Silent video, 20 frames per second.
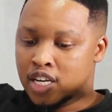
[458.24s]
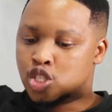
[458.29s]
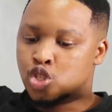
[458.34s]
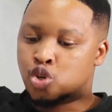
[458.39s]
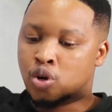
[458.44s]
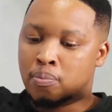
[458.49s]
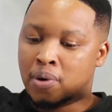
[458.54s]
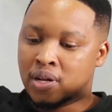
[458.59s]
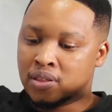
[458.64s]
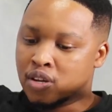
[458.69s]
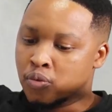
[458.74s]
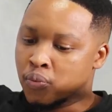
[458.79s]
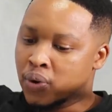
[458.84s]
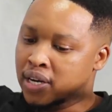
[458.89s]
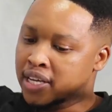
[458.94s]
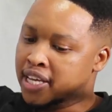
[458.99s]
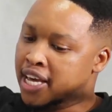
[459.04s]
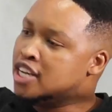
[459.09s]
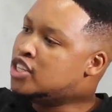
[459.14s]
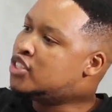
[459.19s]
Let's talk about the
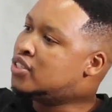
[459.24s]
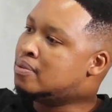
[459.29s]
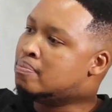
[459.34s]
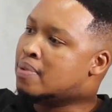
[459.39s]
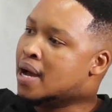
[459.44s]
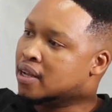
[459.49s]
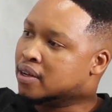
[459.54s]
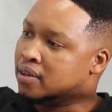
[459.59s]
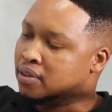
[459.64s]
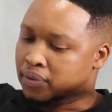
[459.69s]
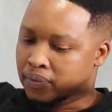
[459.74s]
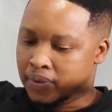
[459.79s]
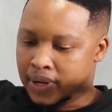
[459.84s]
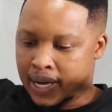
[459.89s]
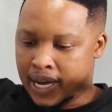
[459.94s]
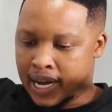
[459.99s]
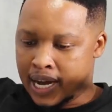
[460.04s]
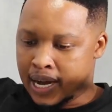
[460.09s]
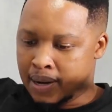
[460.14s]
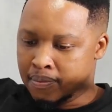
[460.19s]
relegation battle.
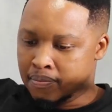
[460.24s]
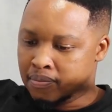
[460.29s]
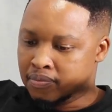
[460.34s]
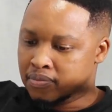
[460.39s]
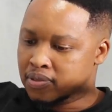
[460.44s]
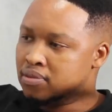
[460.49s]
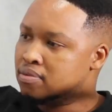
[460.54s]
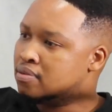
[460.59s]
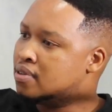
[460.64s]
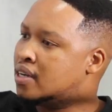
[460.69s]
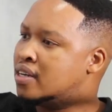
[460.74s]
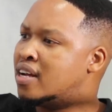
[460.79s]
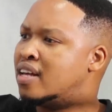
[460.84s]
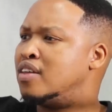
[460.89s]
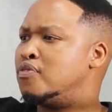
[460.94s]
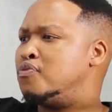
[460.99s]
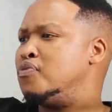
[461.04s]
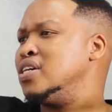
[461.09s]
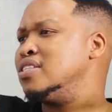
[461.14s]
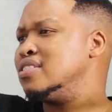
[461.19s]

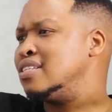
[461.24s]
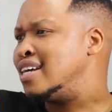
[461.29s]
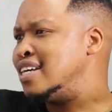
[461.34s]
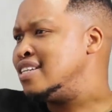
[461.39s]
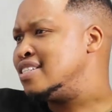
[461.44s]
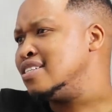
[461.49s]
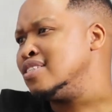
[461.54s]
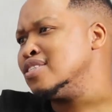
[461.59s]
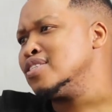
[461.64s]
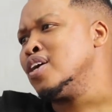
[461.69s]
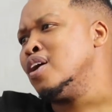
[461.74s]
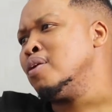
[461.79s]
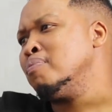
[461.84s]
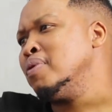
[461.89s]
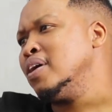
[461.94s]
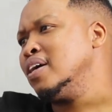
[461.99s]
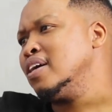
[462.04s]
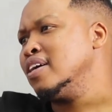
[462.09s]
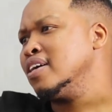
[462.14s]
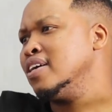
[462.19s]
Another fascinating
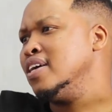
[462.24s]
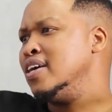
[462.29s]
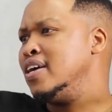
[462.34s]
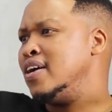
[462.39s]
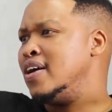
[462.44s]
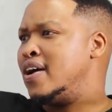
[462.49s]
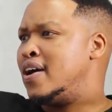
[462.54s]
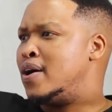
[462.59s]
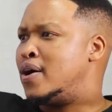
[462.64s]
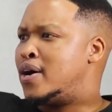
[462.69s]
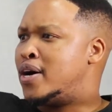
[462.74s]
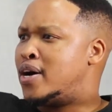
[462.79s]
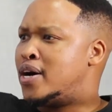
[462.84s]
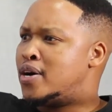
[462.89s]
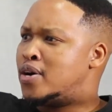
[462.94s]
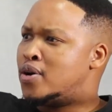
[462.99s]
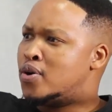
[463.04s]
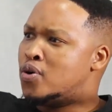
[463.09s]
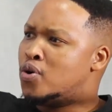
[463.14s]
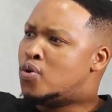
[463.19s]
topic.
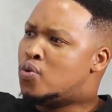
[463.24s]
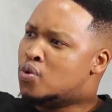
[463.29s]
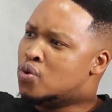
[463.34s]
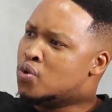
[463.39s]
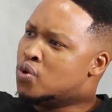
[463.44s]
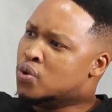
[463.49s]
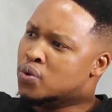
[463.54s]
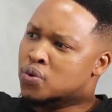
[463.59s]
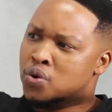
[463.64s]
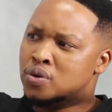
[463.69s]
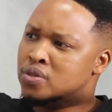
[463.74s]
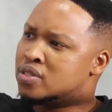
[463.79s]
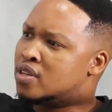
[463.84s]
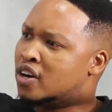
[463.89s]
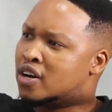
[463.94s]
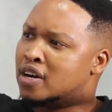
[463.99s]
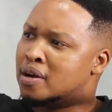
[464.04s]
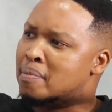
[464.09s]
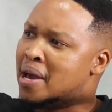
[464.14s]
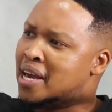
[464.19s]
Who's
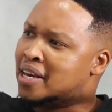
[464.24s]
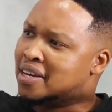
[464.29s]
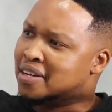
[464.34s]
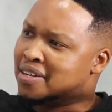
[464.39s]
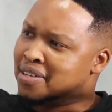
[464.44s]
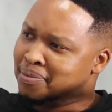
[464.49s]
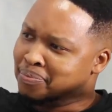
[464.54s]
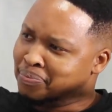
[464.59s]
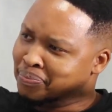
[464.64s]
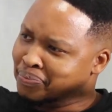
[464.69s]
not going to make it?